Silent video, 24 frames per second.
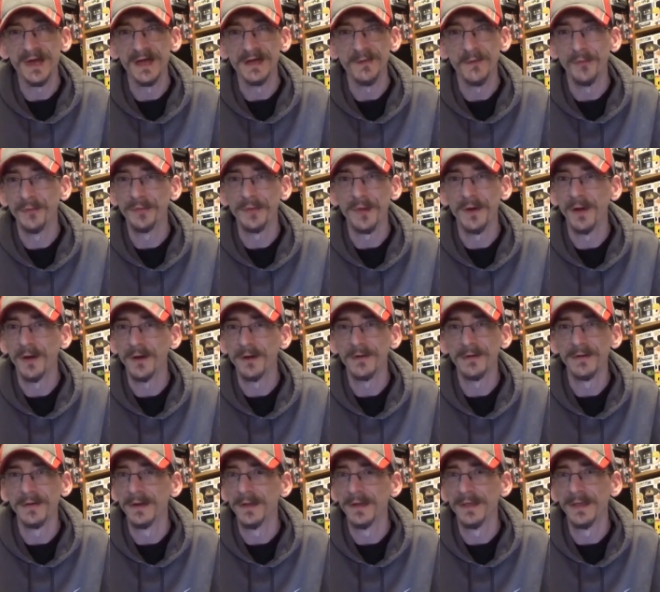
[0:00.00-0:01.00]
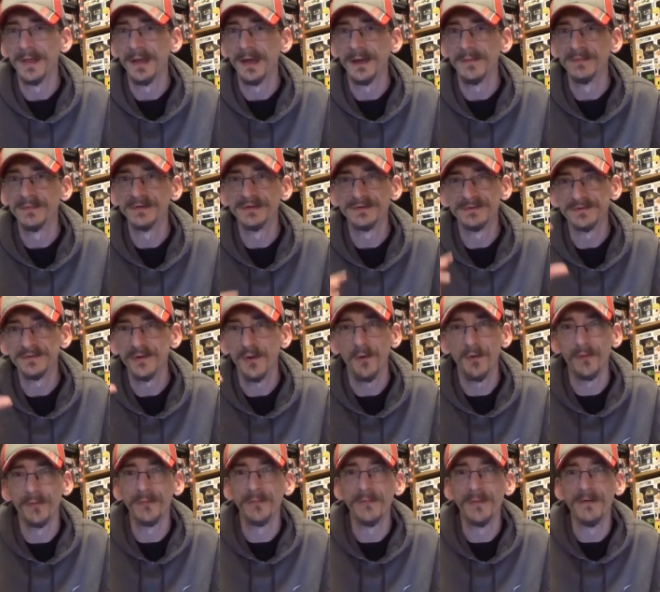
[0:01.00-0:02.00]
I don't talk or anything. I'm just
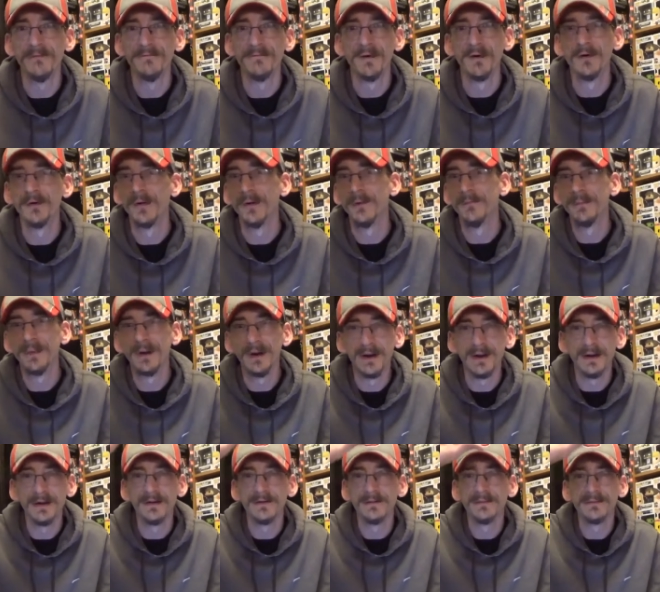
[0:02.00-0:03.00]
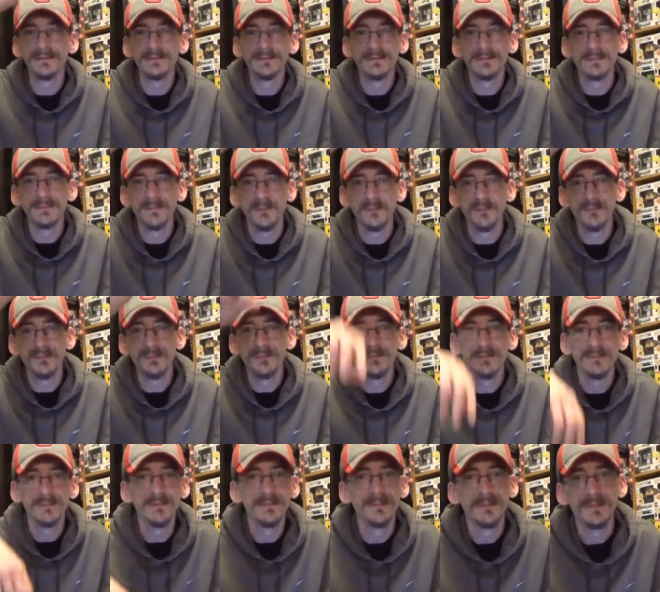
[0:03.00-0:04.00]
holding my phone up there,
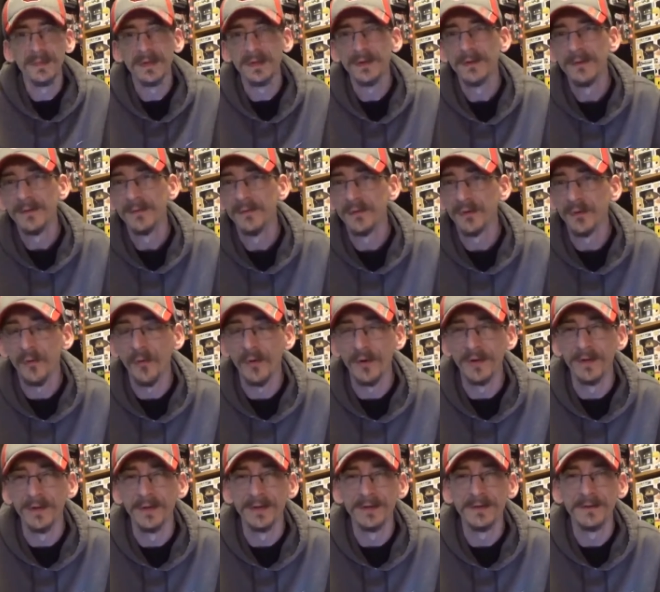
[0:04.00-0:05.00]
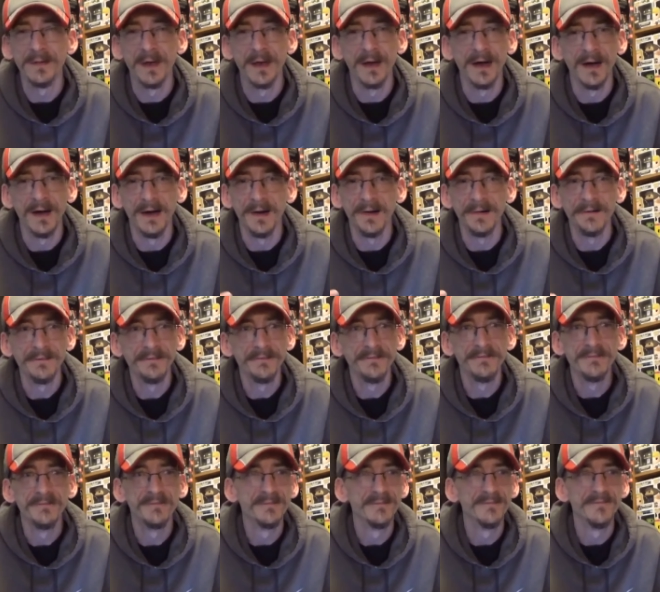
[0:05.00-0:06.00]
recording uh,
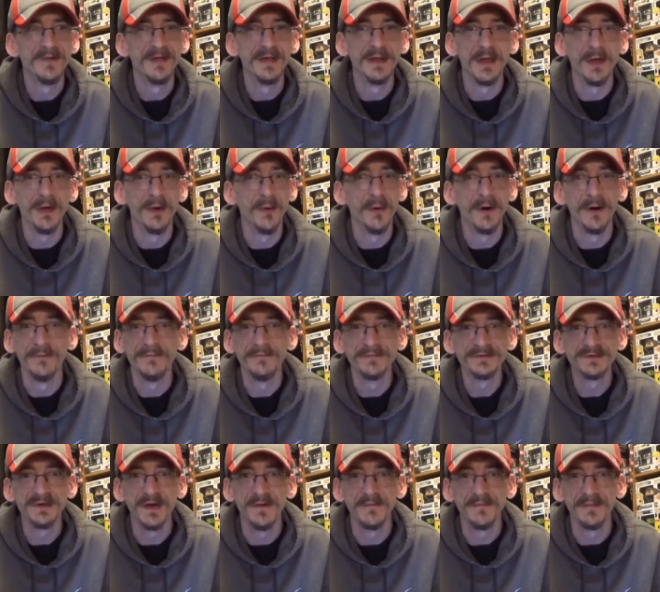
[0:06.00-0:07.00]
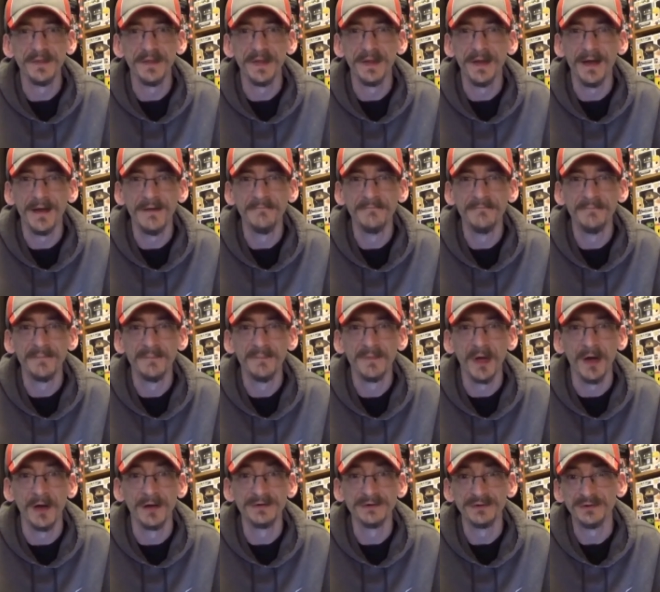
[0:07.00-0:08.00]
video of stuff that I
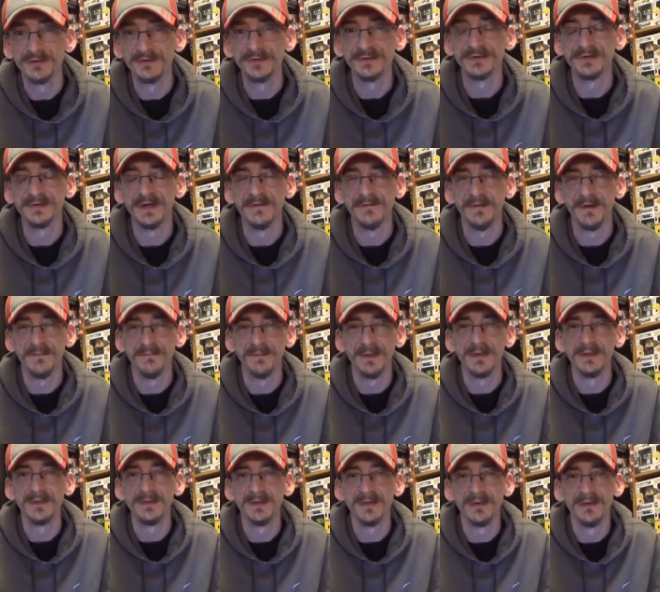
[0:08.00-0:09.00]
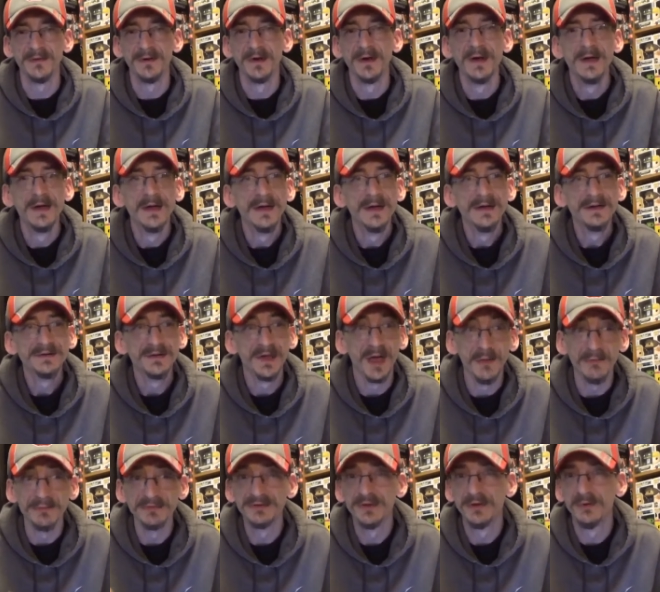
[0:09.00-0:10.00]
concerts and stuff I've been to. So
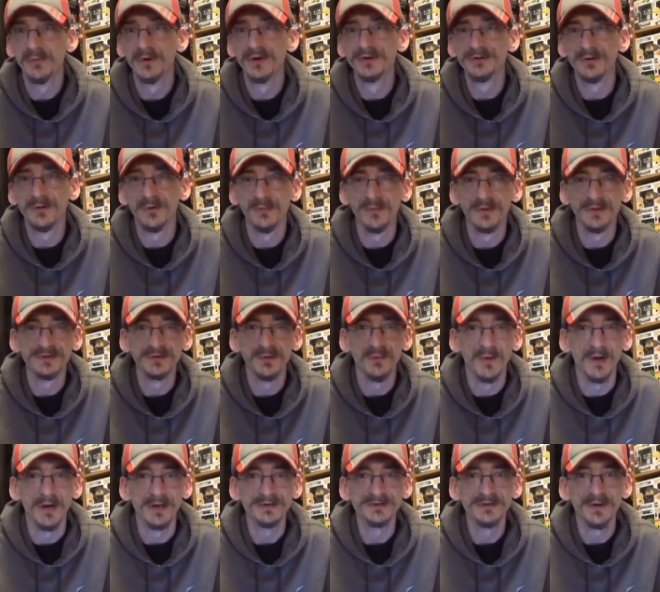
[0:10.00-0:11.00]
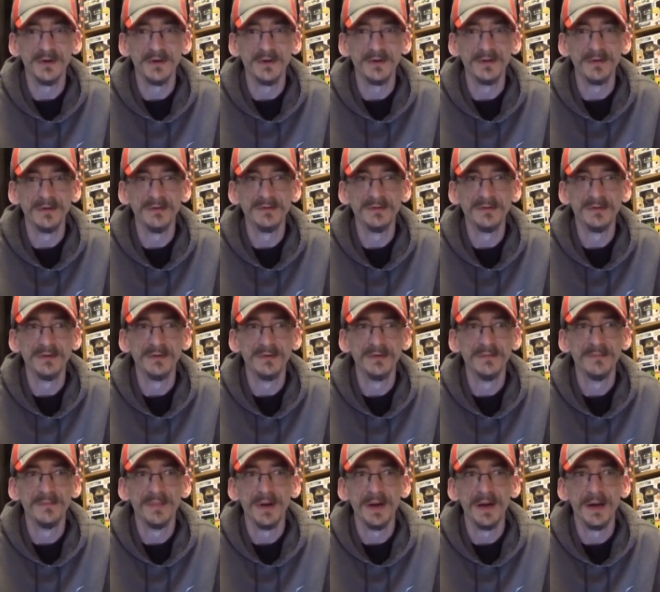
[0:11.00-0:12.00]
that was the original reason why I started
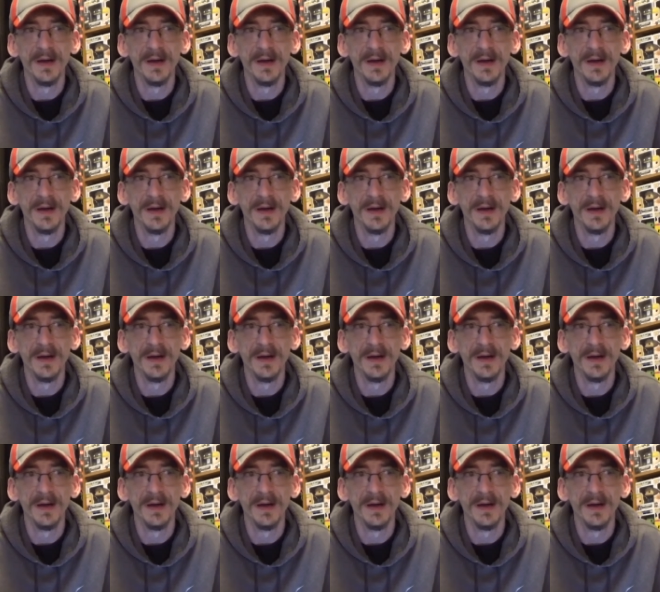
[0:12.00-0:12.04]
YouTube.